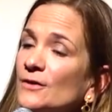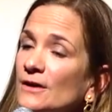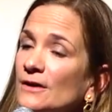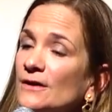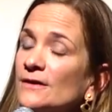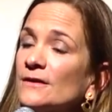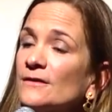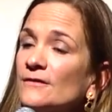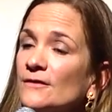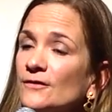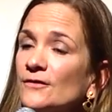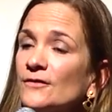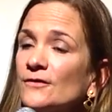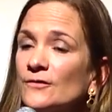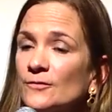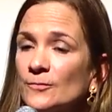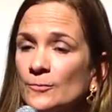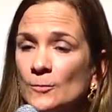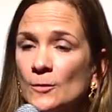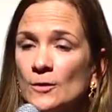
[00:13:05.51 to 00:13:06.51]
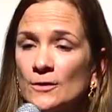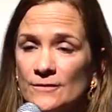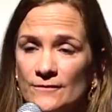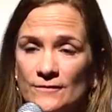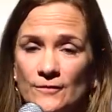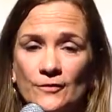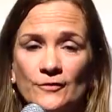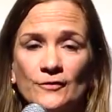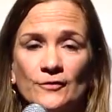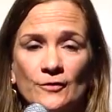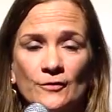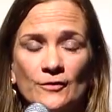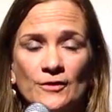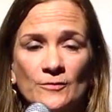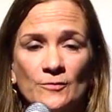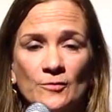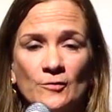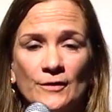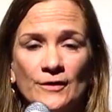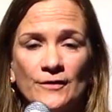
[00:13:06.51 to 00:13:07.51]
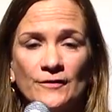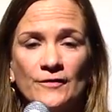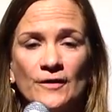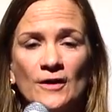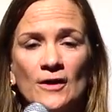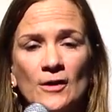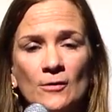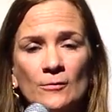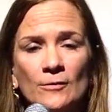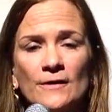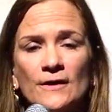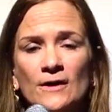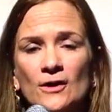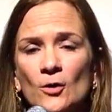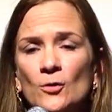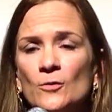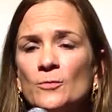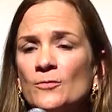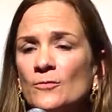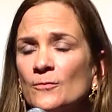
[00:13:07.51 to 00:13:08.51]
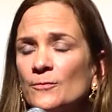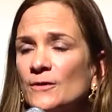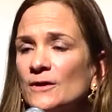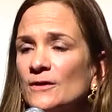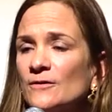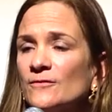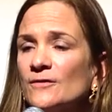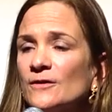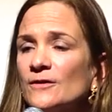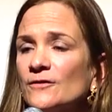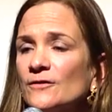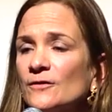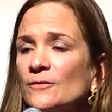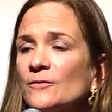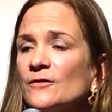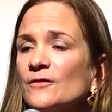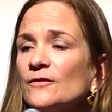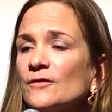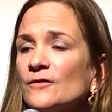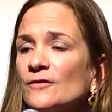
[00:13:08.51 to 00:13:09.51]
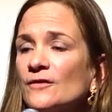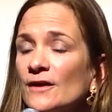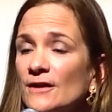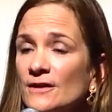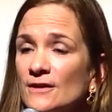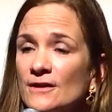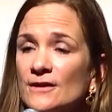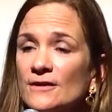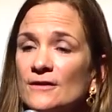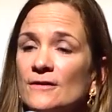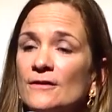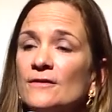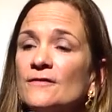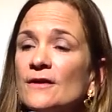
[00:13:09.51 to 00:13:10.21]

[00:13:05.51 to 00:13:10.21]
And I think this is one of those turning points where they go from being victims to taking,